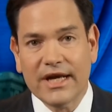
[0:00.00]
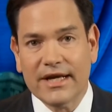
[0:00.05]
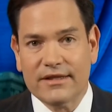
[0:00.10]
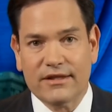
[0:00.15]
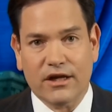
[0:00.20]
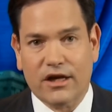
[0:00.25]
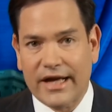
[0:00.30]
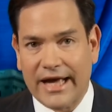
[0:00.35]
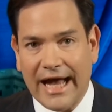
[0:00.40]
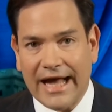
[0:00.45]

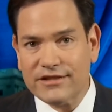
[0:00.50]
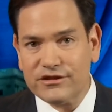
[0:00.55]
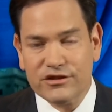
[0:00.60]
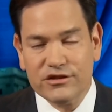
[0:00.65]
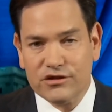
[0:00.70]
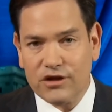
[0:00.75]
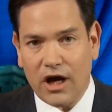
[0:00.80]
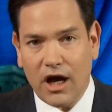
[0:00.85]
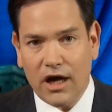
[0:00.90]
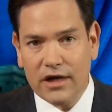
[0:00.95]
The cats
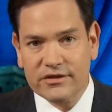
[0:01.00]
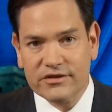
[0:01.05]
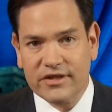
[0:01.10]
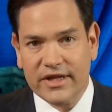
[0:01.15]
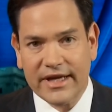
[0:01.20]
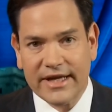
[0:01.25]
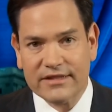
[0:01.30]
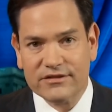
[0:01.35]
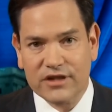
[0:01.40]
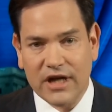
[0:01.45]
and dogs
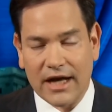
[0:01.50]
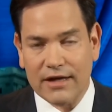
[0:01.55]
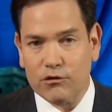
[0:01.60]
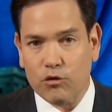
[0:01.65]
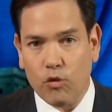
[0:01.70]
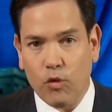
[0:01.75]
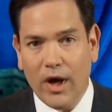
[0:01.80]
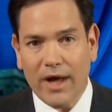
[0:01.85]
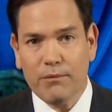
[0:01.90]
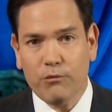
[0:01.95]
thing has
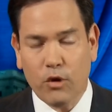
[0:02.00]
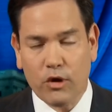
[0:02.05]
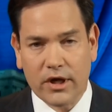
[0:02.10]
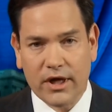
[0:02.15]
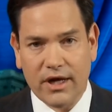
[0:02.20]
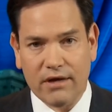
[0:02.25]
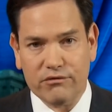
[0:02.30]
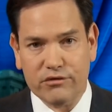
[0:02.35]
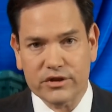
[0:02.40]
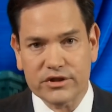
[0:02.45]
gotten way more
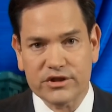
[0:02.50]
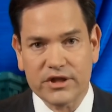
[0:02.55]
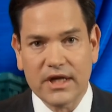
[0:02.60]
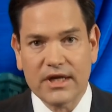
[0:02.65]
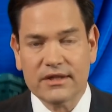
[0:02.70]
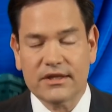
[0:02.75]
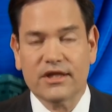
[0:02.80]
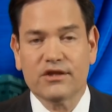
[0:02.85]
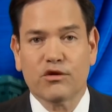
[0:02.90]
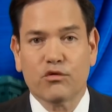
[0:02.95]
coverage
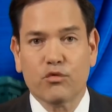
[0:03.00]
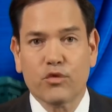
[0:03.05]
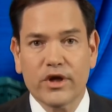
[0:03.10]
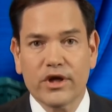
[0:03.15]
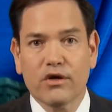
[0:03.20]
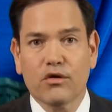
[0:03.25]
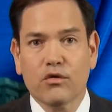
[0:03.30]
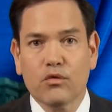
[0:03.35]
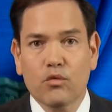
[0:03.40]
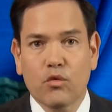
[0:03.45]
than the right.
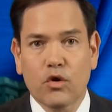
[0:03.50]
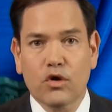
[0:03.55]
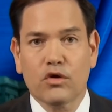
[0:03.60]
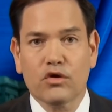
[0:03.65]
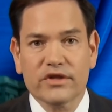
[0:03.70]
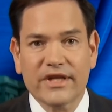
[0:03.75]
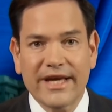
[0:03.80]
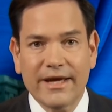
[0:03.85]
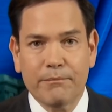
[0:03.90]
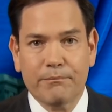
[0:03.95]
real
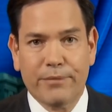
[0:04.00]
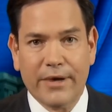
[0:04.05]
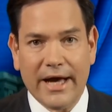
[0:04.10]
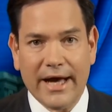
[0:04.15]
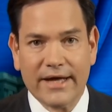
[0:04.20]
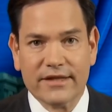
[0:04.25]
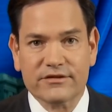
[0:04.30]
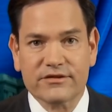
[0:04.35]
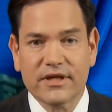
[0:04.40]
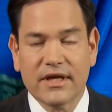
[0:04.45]
world
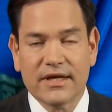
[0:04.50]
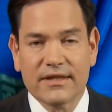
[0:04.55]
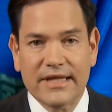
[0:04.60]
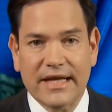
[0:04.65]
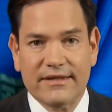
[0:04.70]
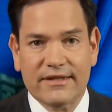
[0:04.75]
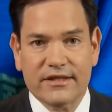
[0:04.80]
impacts that